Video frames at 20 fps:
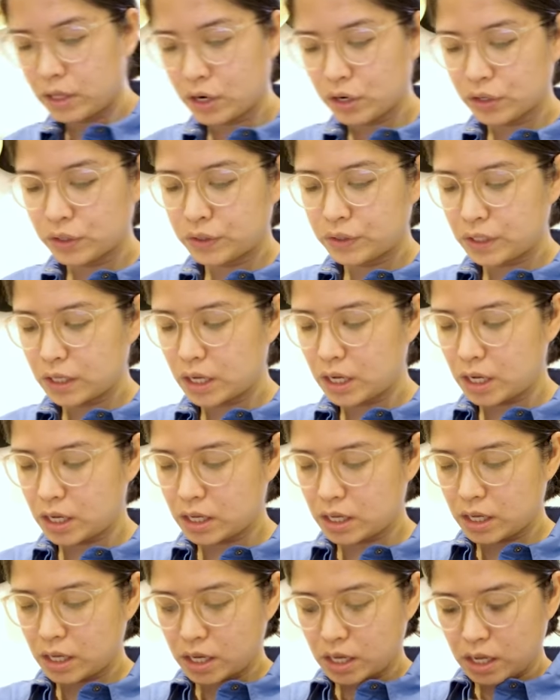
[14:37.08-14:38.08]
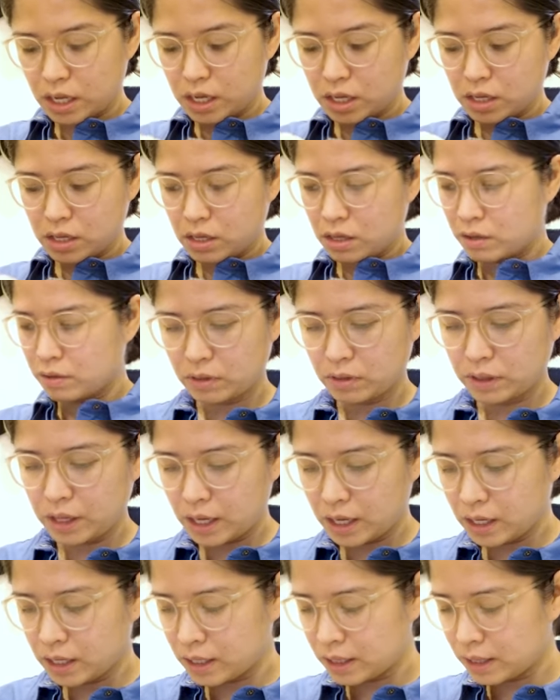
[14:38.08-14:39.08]
There's a
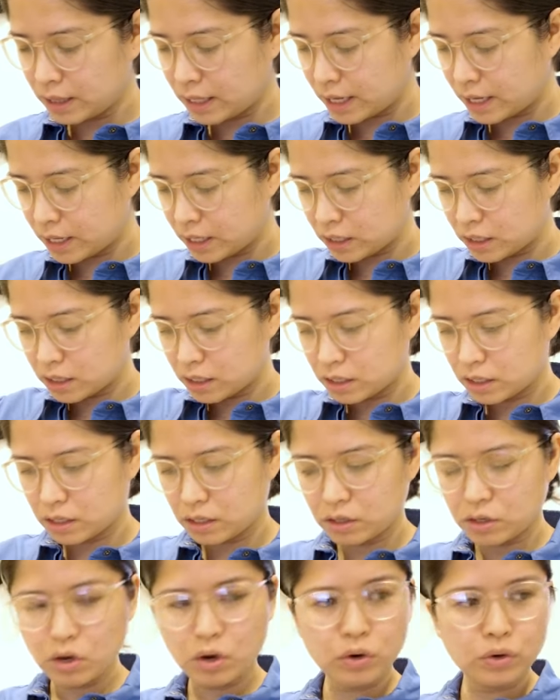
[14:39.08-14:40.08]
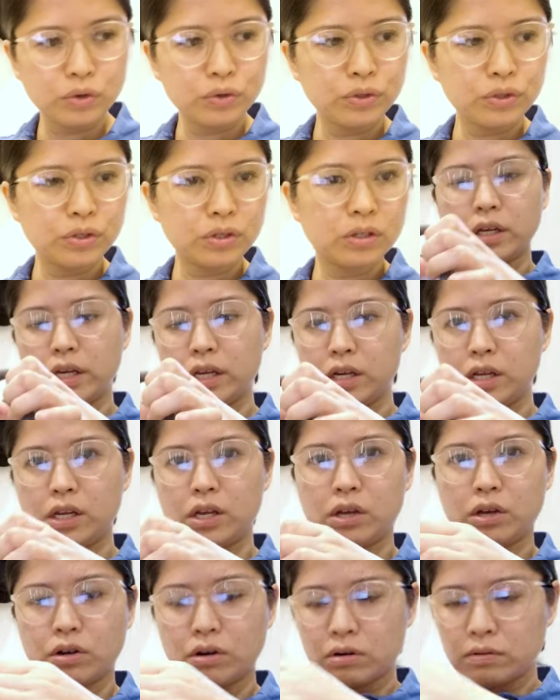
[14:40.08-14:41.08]
thing that goes in
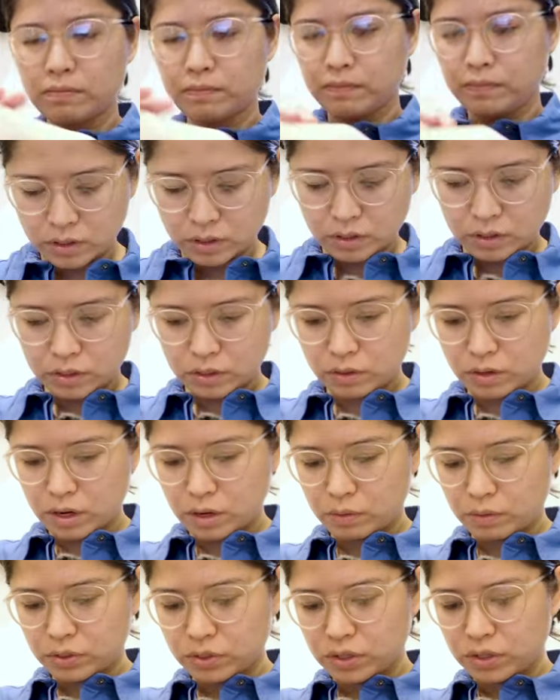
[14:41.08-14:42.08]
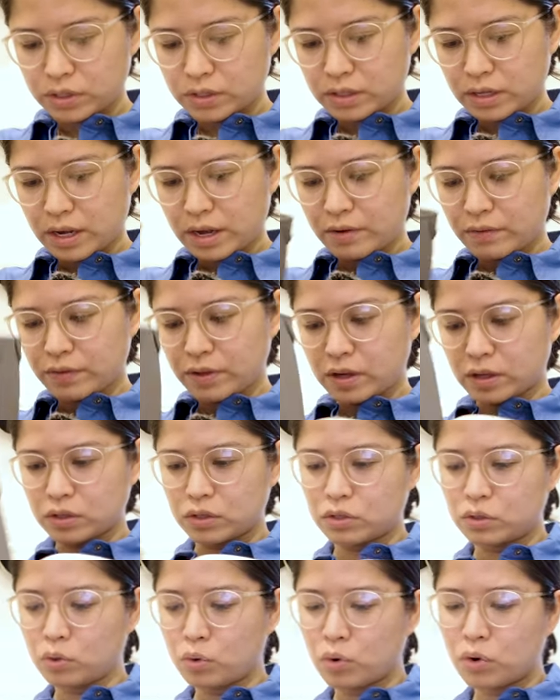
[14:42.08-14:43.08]
here. So I would just have that
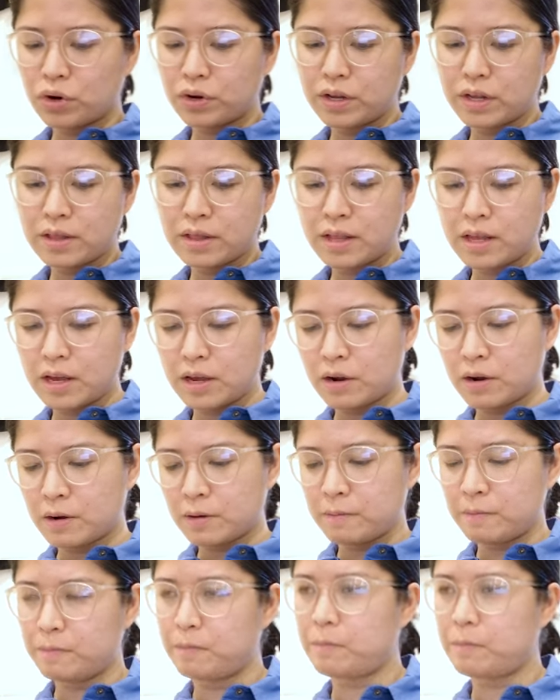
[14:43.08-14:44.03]
stored in there